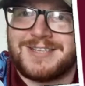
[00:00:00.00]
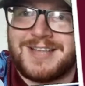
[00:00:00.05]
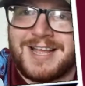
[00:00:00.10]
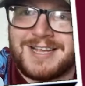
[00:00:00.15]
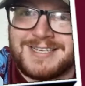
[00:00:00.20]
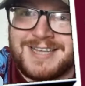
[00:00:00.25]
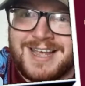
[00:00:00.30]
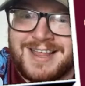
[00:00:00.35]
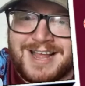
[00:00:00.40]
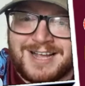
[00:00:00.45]
Let's
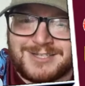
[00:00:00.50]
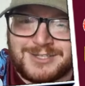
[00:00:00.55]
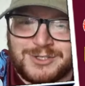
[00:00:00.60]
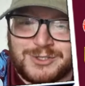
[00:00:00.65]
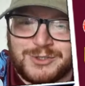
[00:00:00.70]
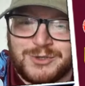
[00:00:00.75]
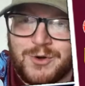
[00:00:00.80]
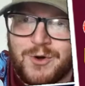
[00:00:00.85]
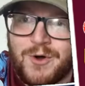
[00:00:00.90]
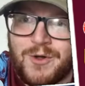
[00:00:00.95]
get that
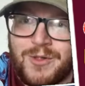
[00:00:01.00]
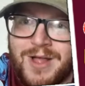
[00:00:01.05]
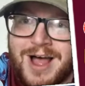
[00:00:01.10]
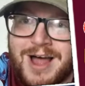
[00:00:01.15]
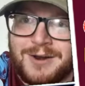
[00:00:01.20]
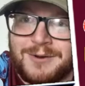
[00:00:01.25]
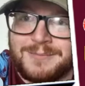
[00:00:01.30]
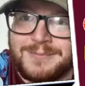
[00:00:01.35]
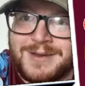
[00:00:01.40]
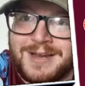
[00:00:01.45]

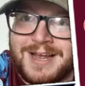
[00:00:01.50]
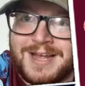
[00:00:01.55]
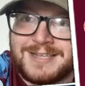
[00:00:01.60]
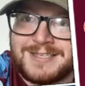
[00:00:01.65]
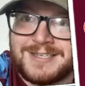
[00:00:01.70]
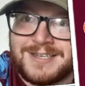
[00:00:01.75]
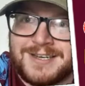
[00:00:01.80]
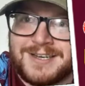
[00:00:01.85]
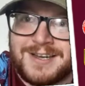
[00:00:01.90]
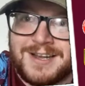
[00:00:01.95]
scoreline
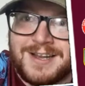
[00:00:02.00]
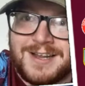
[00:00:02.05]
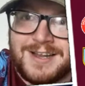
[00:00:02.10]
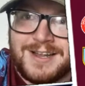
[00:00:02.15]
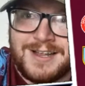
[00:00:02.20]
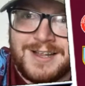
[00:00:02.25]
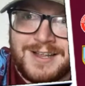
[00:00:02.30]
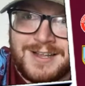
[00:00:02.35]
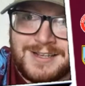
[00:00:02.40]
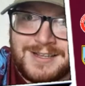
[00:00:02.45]
updated.
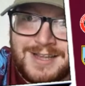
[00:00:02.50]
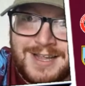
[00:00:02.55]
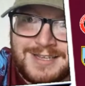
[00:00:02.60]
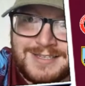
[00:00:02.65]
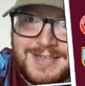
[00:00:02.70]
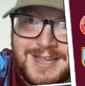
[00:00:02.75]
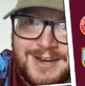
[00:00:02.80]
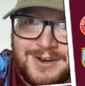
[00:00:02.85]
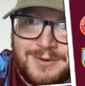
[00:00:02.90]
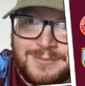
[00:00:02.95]
Let's
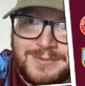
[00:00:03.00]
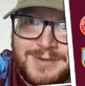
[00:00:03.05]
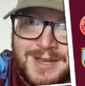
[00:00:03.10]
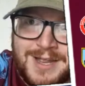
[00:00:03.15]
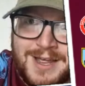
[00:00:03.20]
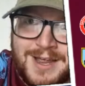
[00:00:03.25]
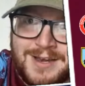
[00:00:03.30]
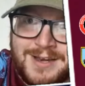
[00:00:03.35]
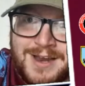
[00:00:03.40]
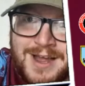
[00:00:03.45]
get
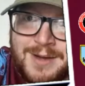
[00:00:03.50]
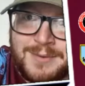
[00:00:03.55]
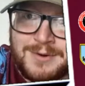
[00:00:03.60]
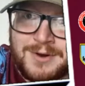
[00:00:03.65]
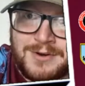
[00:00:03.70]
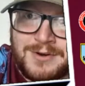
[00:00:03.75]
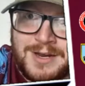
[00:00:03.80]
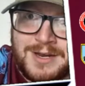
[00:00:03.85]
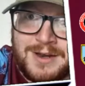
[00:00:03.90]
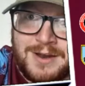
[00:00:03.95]
updated. No, we
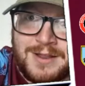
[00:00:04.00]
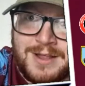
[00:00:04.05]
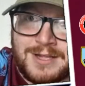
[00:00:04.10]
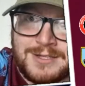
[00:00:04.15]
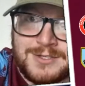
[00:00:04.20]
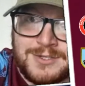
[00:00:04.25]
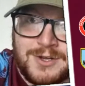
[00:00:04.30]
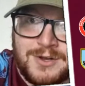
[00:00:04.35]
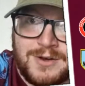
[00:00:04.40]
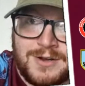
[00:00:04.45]
don't need that
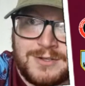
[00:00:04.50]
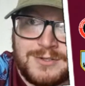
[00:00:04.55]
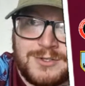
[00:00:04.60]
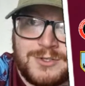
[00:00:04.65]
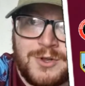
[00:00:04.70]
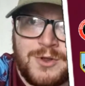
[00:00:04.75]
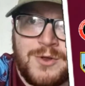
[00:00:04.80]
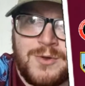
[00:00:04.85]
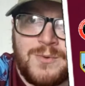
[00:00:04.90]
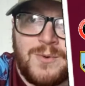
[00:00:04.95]

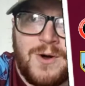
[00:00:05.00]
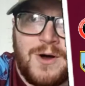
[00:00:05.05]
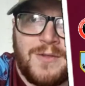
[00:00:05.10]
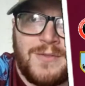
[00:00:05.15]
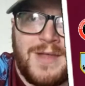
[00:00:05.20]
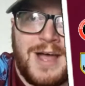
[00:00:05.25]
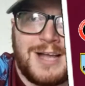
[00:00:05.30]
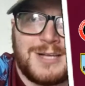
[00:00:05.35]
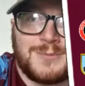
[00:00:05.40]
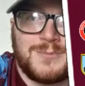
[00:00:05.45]
2-1.
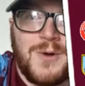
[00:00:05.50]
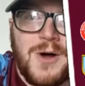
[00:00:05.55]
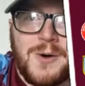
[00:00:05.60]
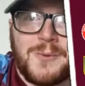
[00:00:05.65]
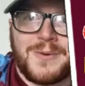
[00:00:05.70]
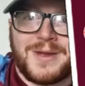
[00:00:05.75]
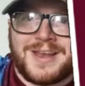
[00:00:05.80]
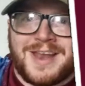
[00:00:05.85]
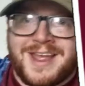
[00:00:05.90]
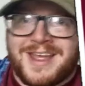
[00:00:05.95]
That's what
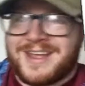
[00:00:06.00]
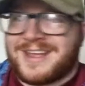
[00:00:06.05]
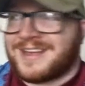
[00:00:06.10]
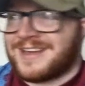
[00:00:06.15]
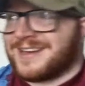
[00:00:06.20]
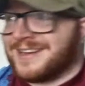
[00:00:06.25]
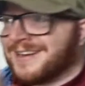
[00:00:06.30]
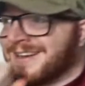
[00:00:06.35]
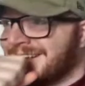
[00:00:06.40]
we need.